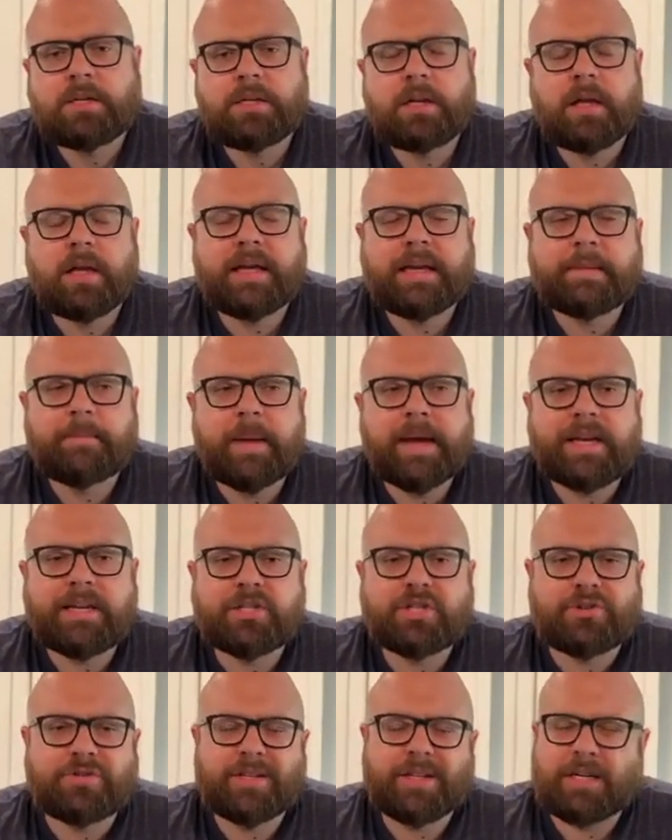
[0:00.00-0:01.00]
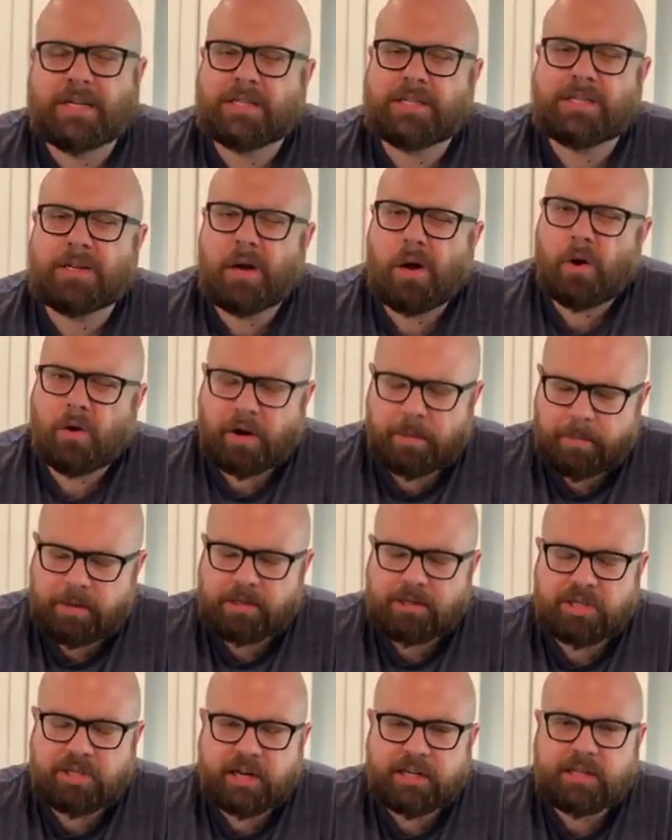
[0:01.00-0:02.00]
and making sure that it's not already been
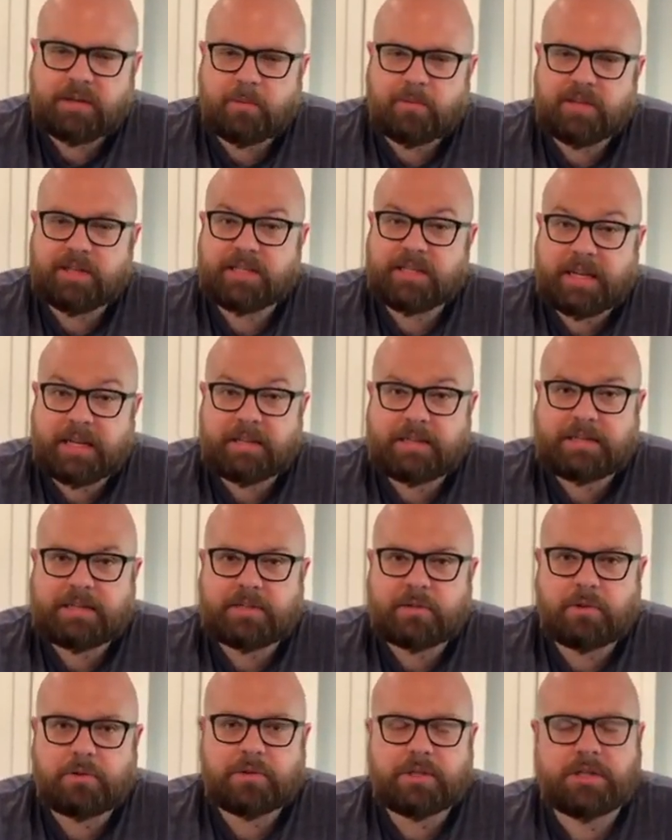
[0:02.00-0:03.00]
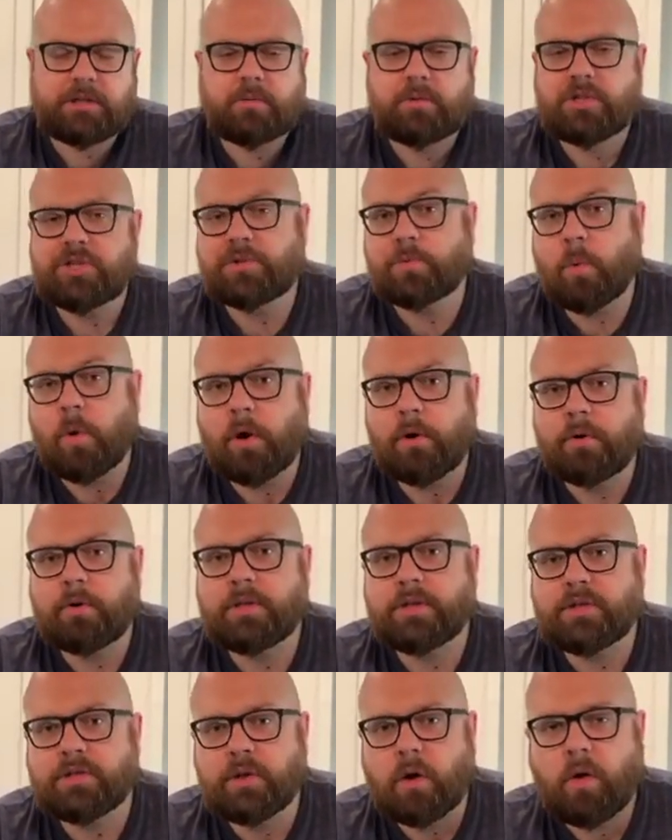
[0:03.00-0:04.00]
injected with a saline solution, which is water
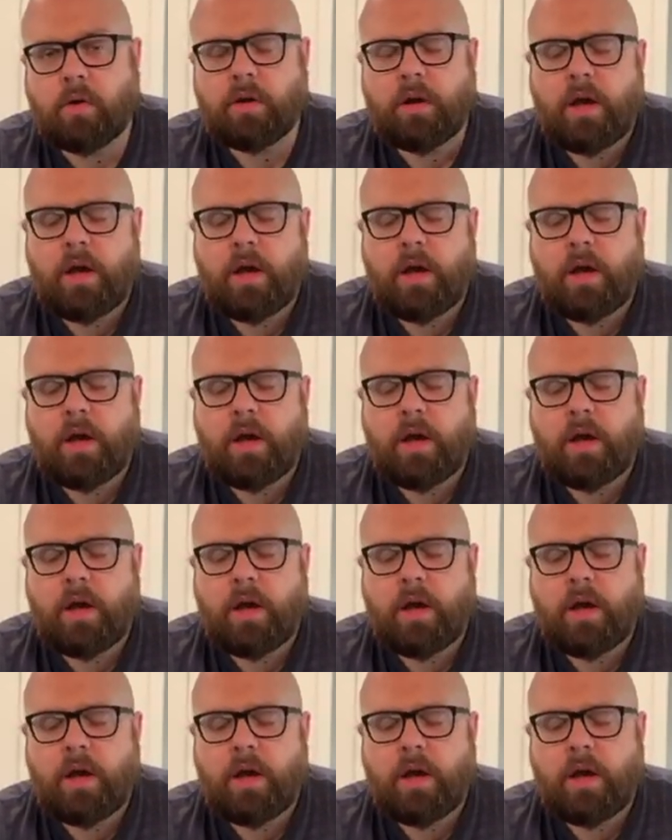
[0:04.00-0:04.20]
and salt,